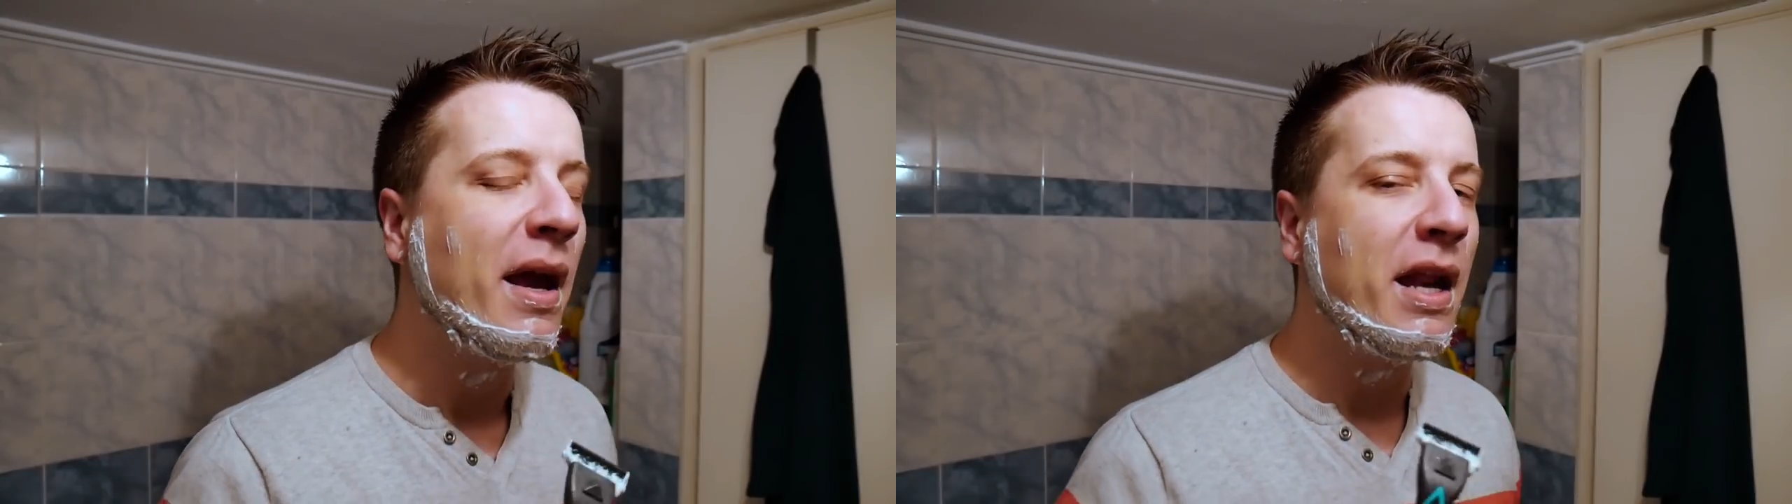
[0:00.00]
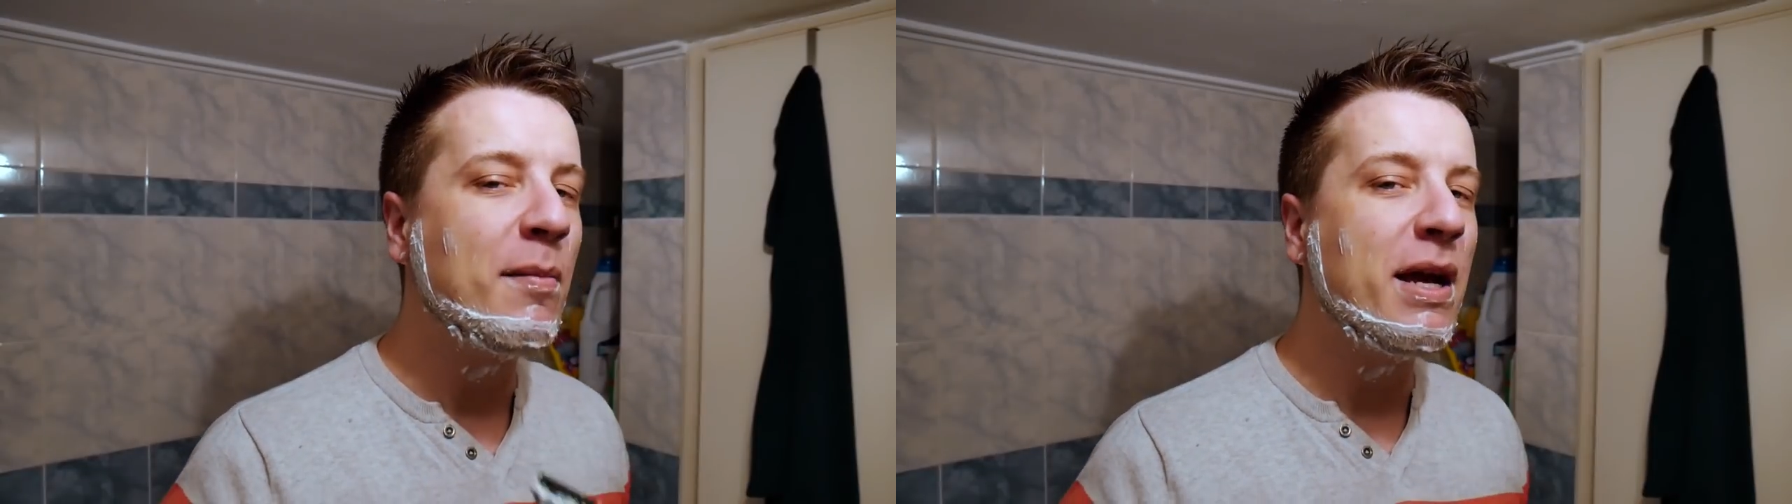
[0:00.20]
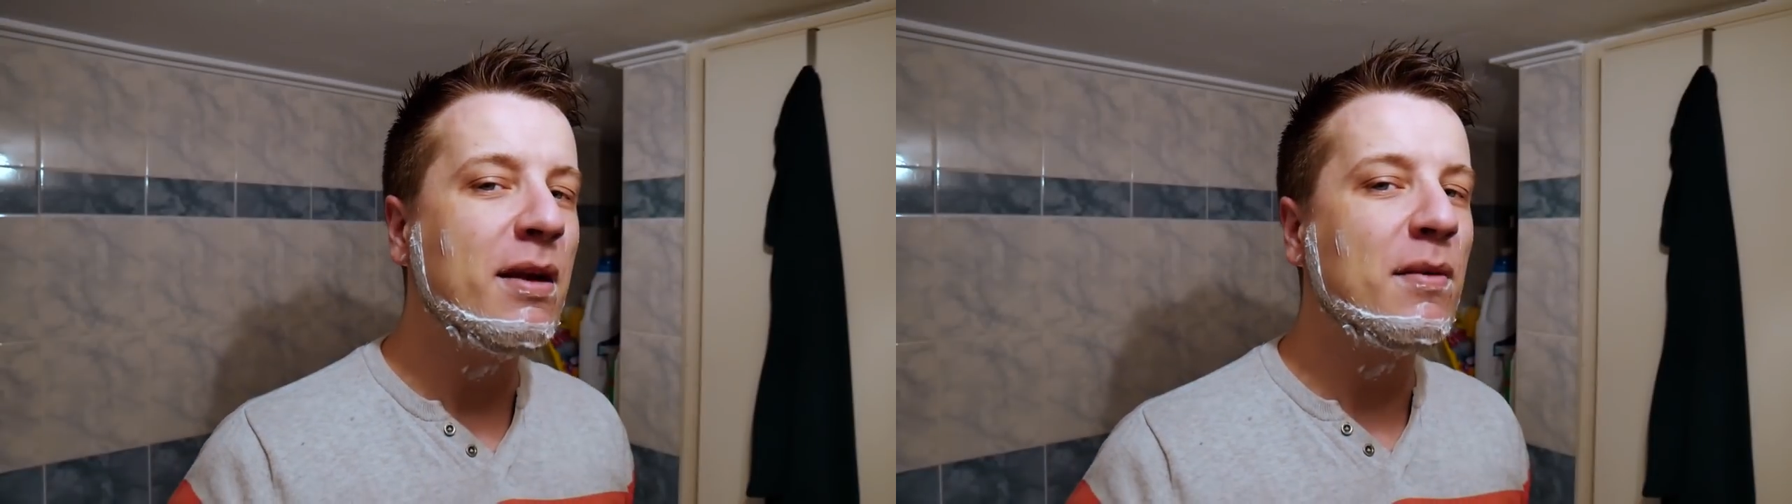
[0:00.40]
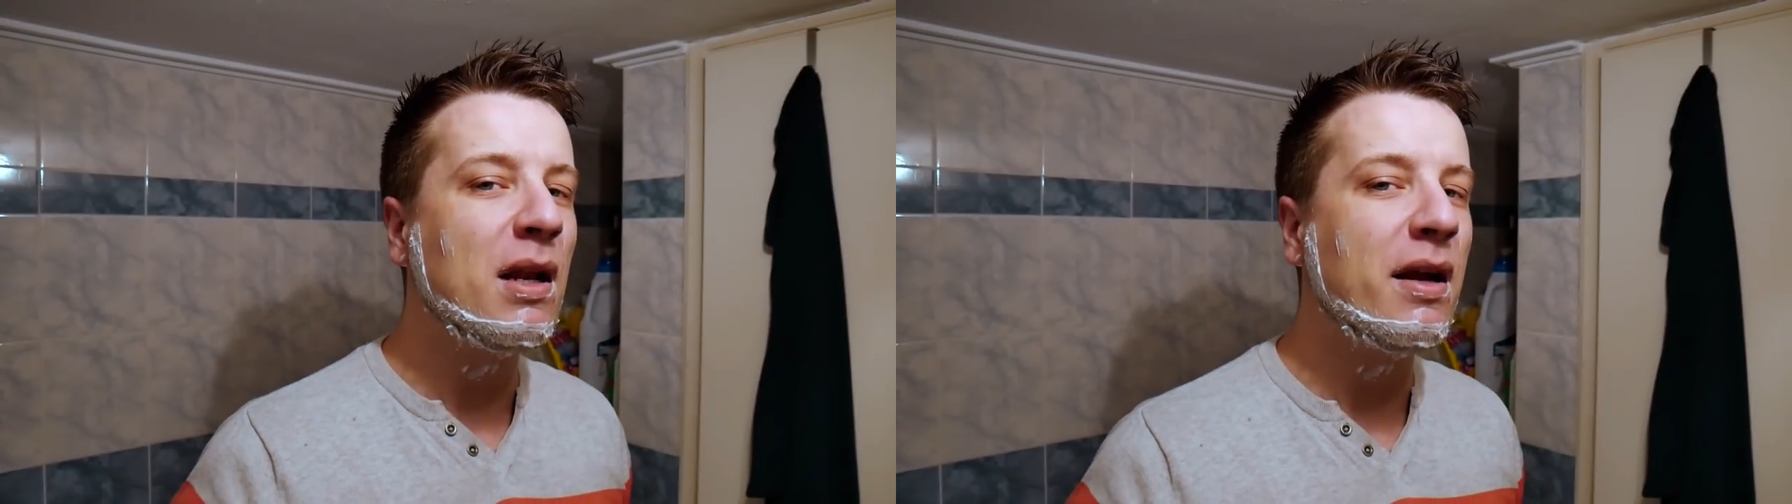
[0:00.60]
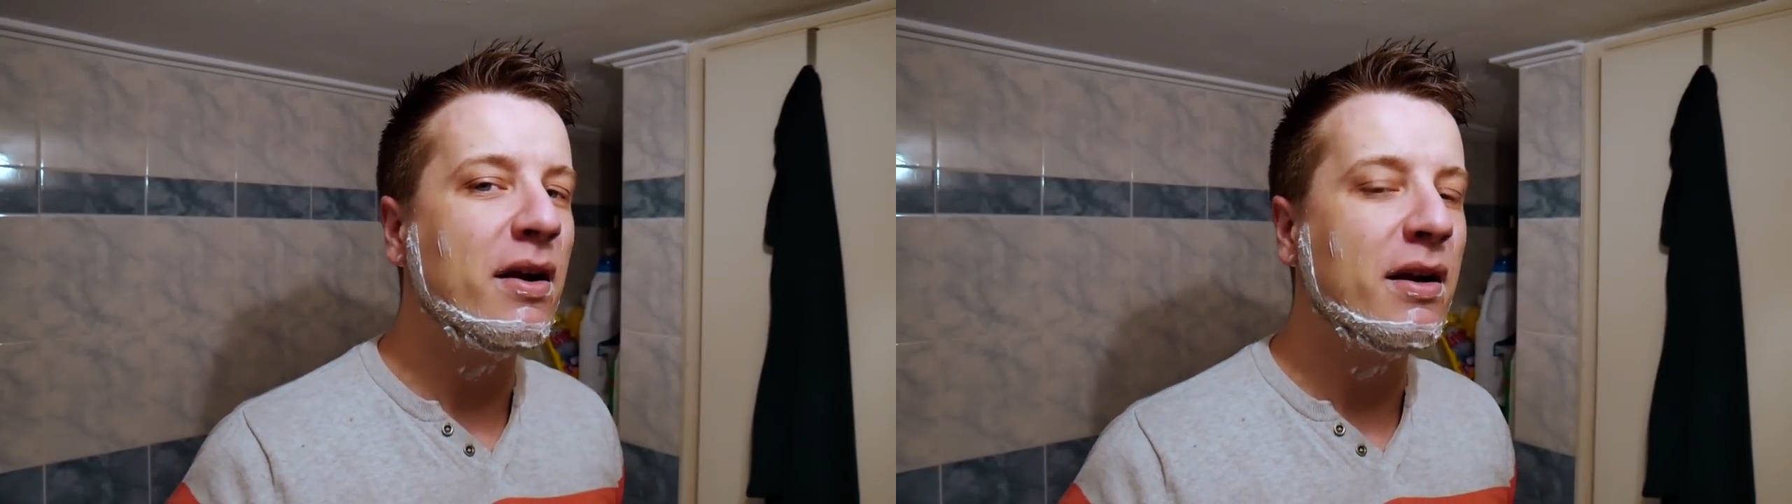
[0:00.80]
And I made him
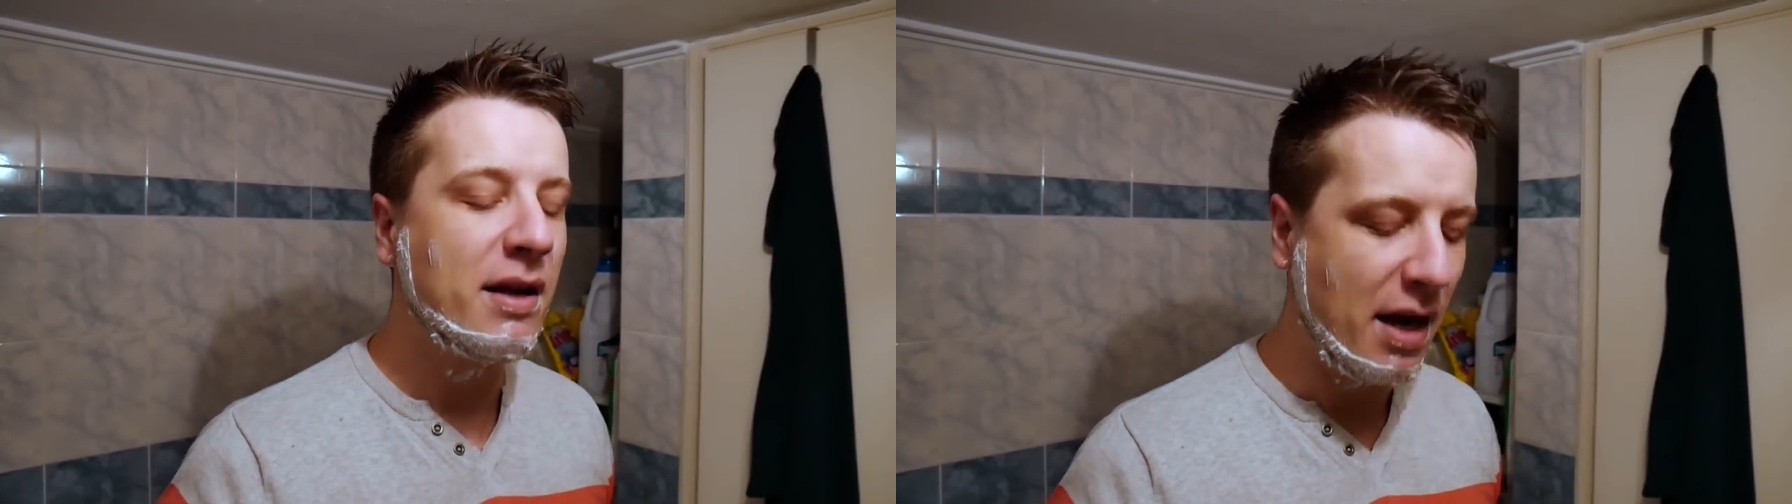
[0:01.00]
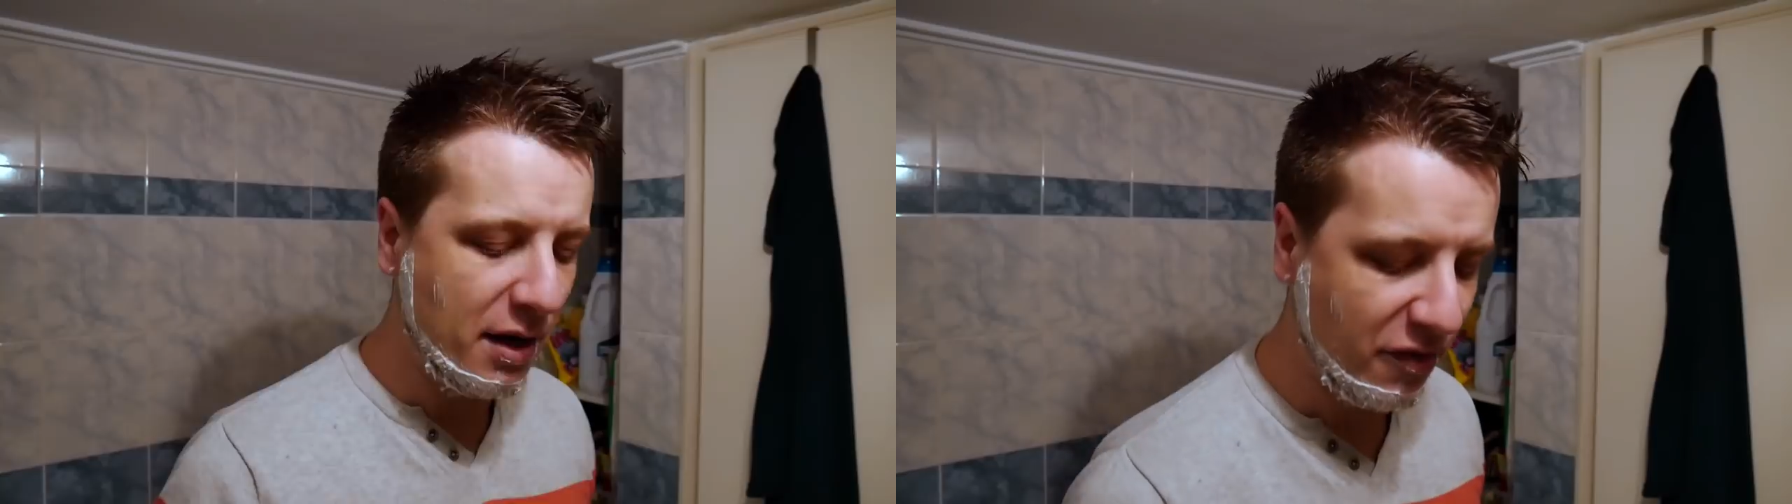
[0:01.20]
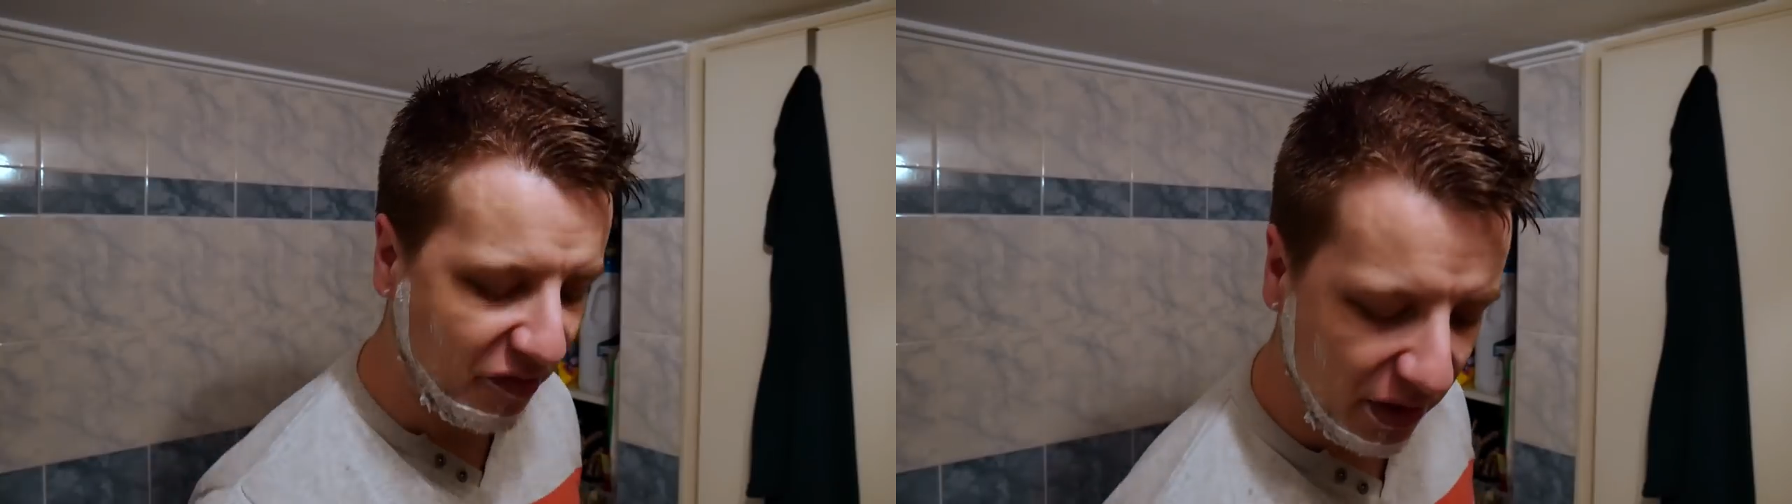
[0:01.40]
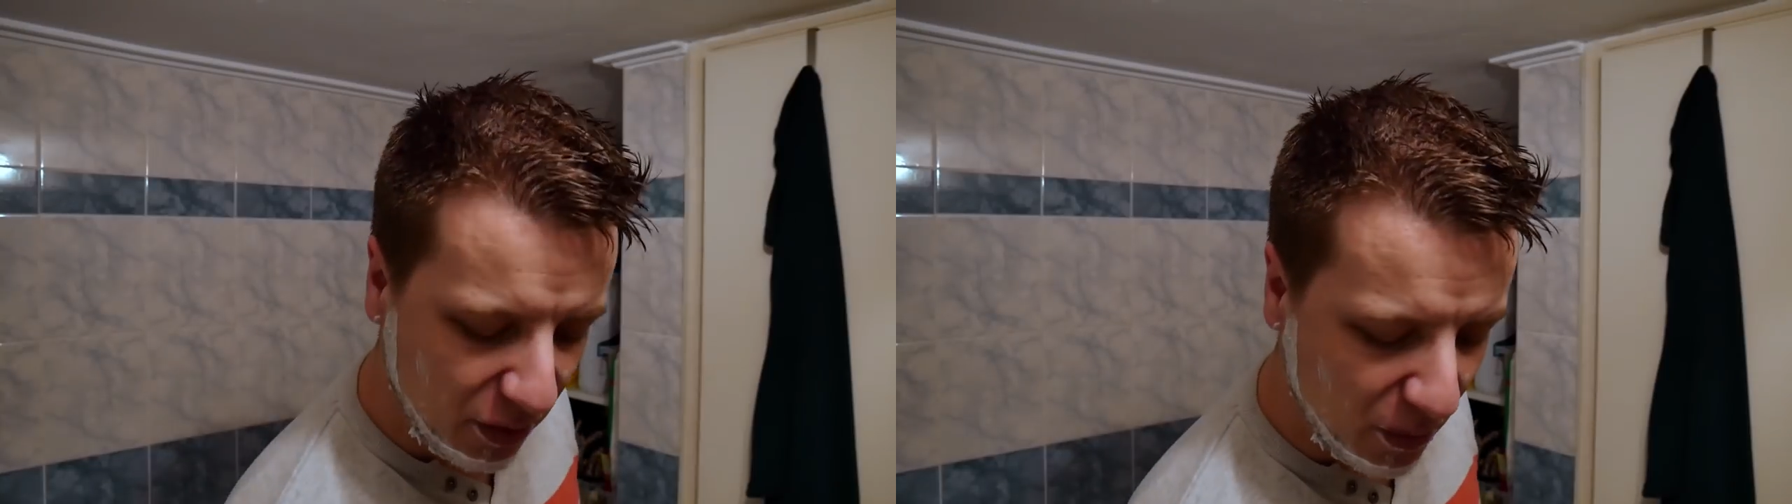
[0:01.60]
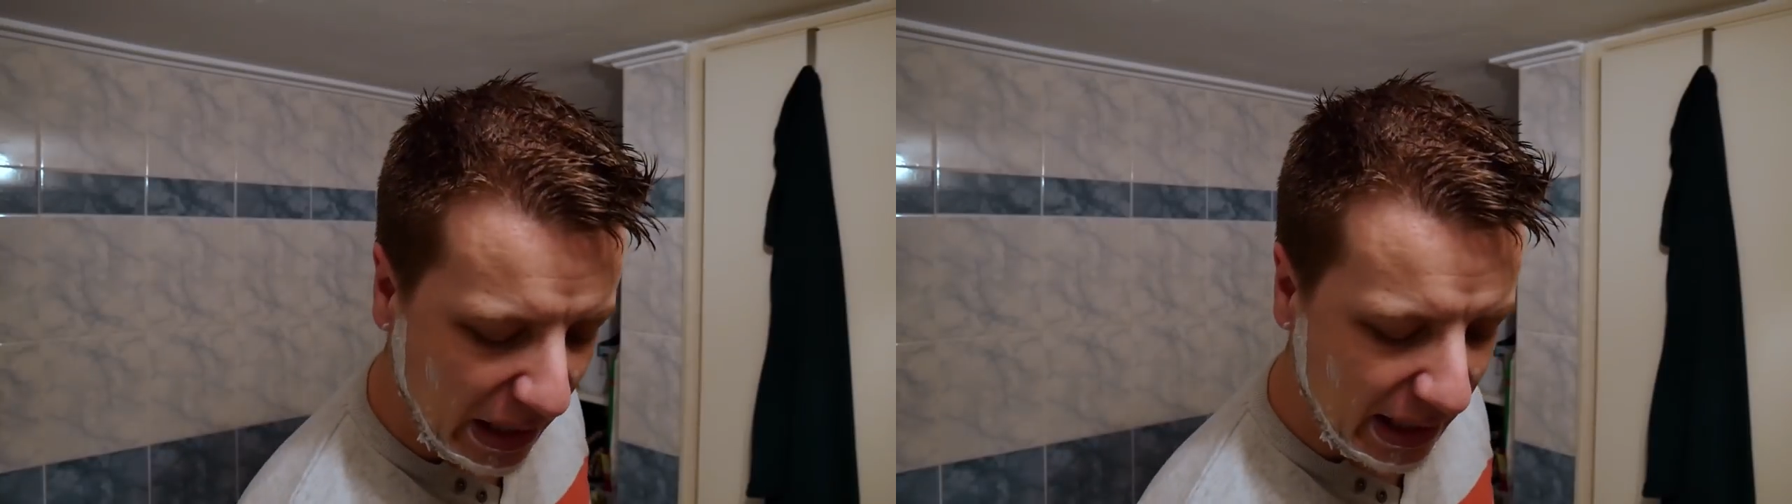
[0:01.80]
clear in a kind of
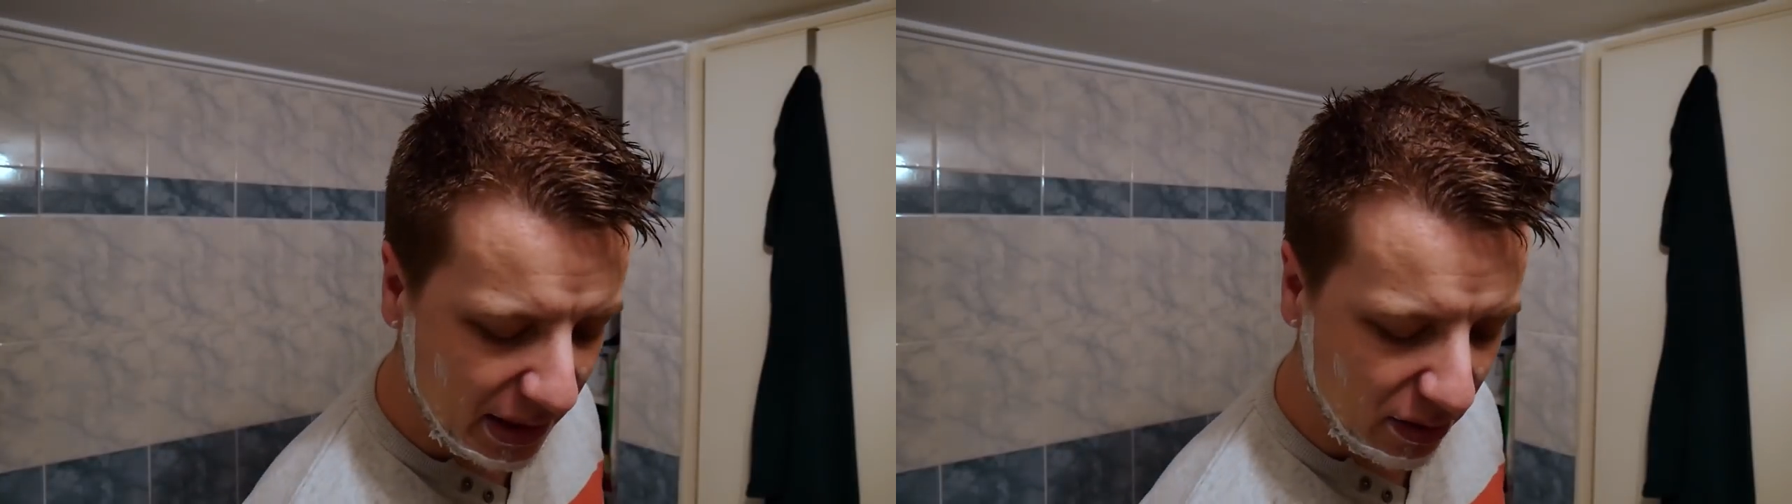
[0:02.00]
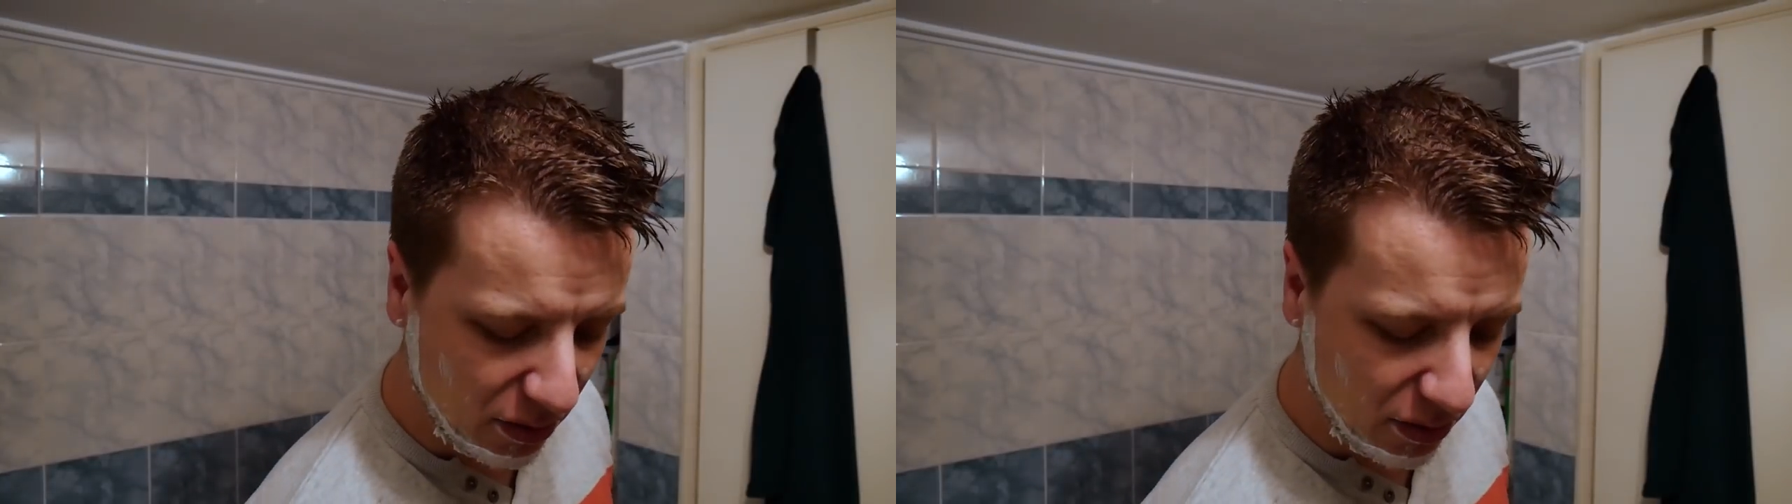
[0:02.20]
funny way,